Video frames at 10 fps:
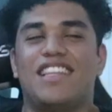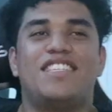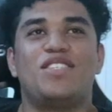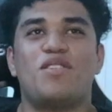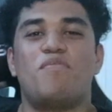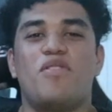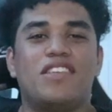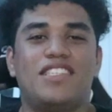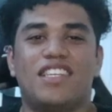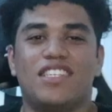this is your boy,
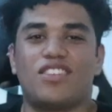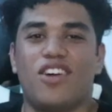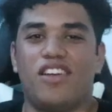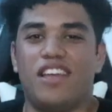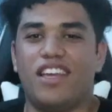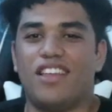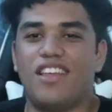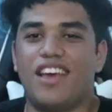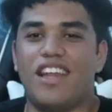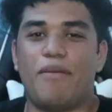Insidious Scarlet,
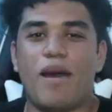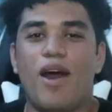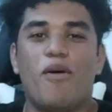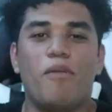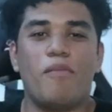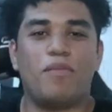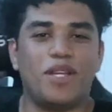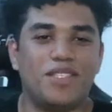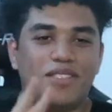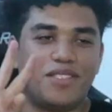and I'm out.
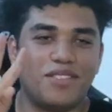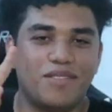Peace.